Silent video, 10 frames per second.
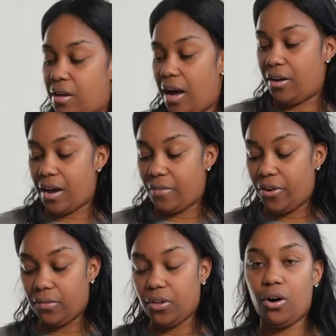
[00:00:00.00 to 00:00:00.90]
I know y'all
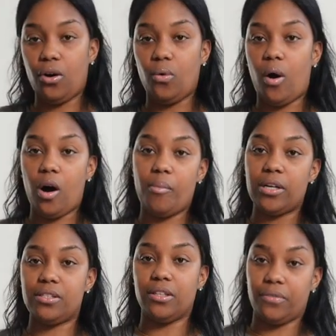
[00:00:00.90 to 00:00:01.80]
heard of the whole
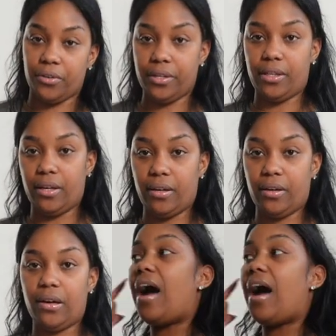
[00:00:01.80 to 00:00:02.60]
Walmart delivery thing.